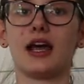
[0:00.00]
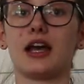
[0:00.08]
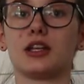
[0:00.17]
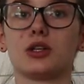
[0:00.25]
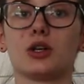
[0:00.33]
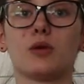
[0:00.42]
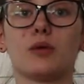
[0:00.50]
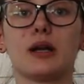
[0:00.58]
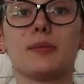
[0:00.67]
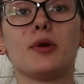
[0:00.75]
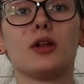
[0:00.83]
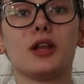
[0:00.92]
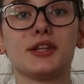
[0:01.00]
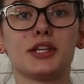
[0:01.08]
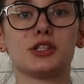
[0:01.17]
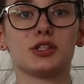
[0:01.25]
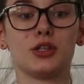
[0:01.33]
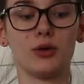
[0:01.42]
And you don't wanna pull on
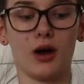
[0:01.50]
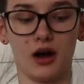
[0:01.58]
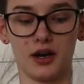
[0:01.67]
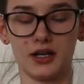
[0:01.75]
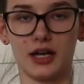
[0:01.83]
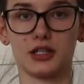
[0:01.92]
this too hard,